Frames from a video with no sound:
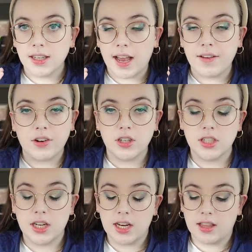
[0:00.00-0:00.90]
I have it on
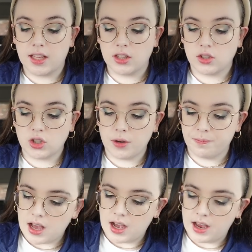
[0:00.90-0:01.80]
today and I think it looks good.
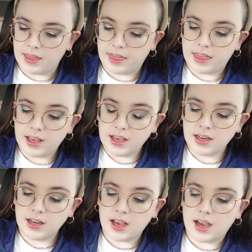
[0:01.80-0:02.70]

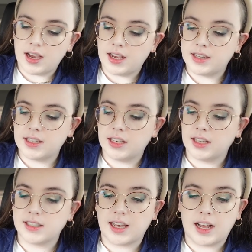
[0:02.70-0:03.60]
Then I did
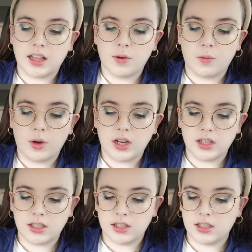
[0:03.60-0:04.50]
exactly what